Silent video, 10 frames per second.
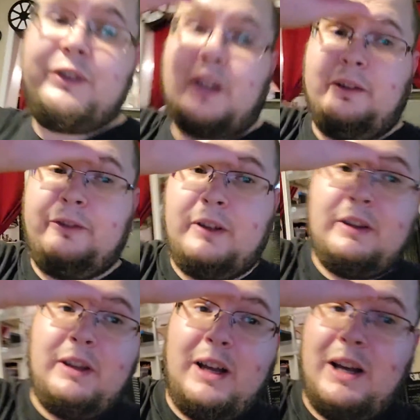stuff.
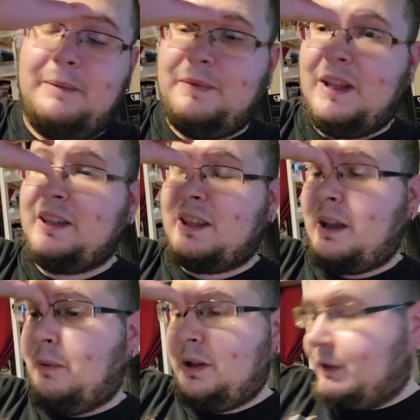Not that
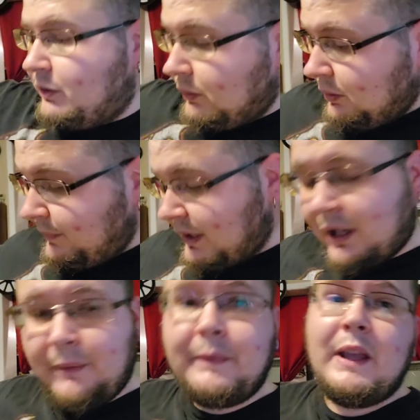that wasn't cool and
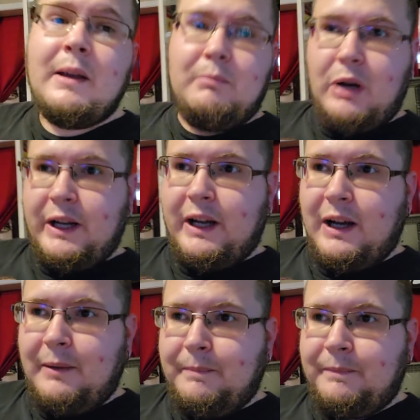all, but
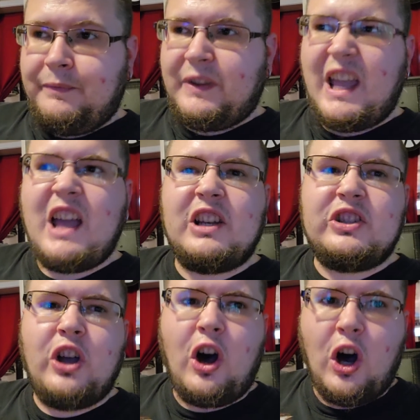they had a
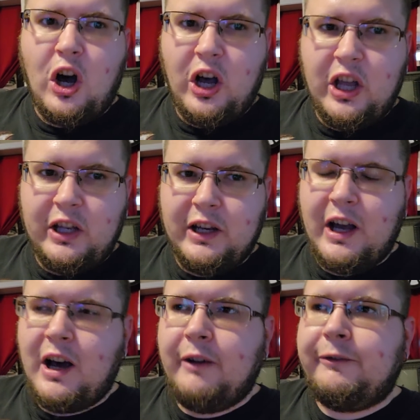ton
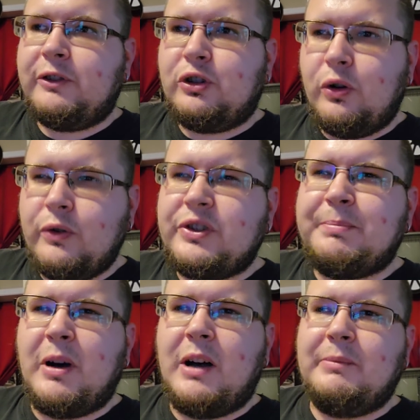of
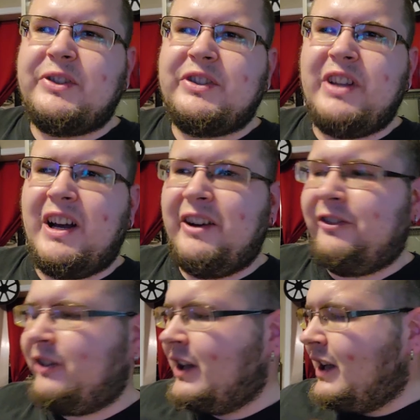Goosebumps stuff.
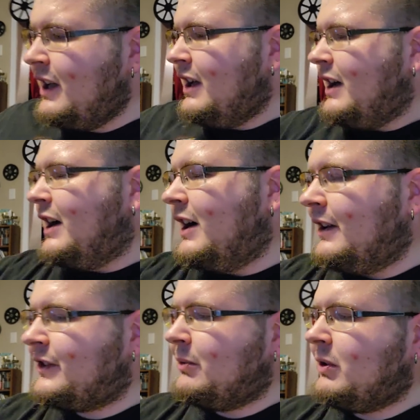
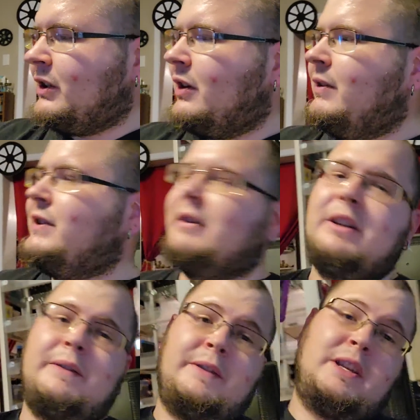So we're going to go into
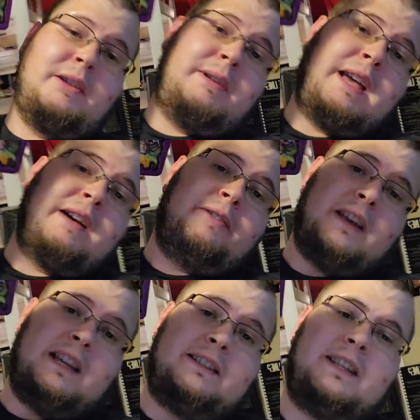it. Here we have
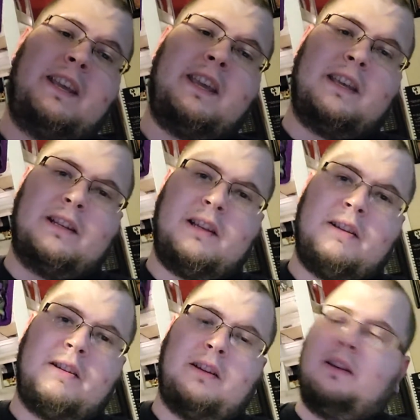a tin
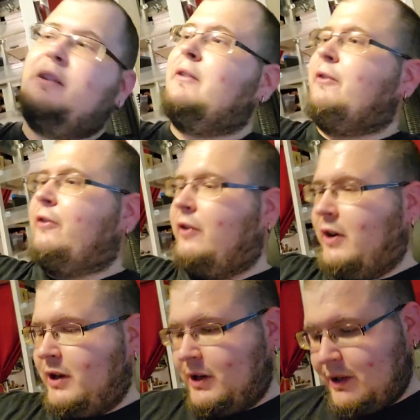
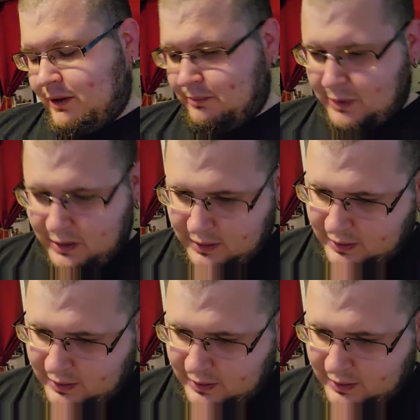from...